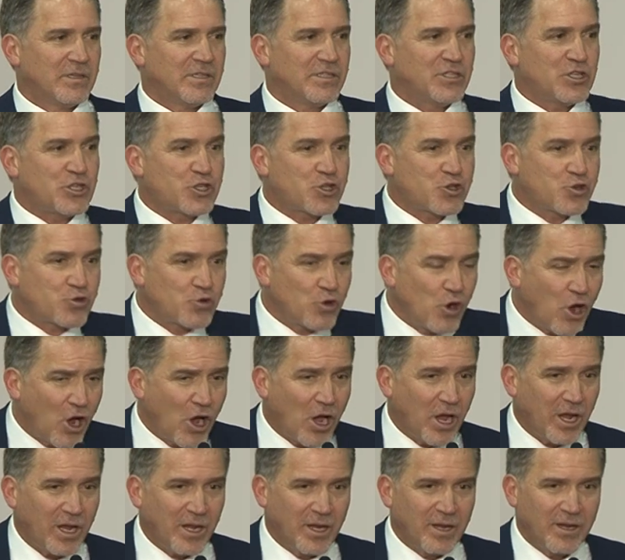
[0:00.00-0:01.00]

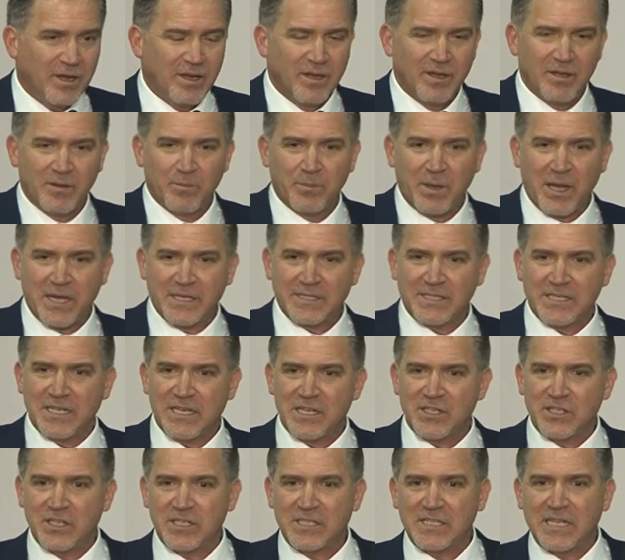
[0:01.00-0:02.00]
Destroy
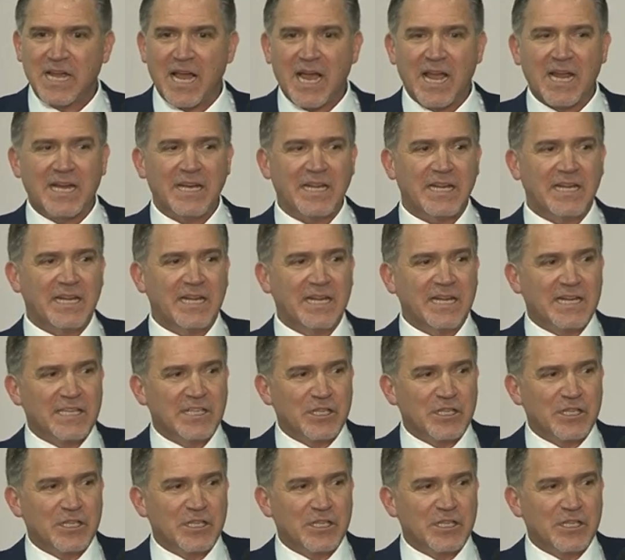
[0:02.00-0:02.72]
Palestinian society,